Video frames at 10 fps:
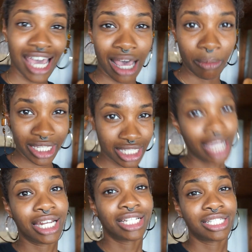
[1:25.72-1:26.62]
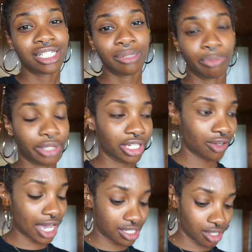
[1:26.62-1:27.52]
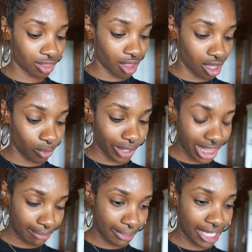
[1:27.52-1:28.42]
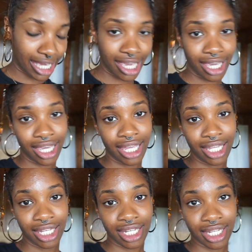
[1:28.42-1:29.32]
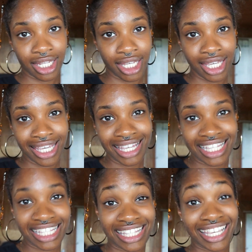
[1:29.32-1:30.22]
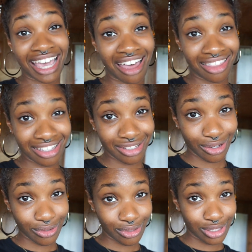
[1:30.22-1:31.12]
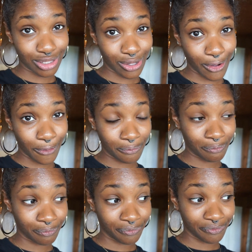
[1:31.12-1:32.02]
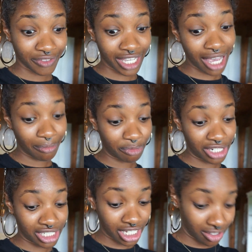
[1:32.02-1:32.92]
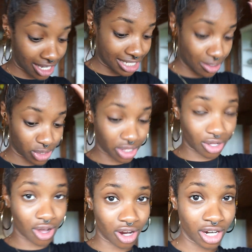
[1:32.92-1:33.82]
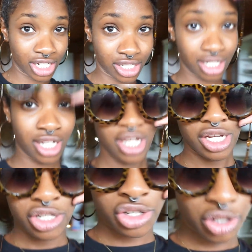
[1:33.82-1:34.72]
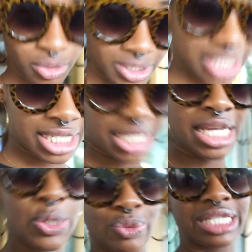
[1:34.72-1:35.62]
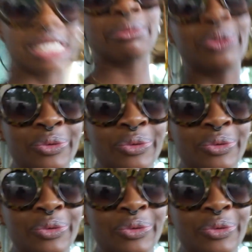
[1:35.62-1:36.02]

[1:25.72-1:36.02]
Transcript: I'm excited to bring you guys along with me and see how this goes. So yeah, I'm gonna take you guys out to the car and show you what's what's going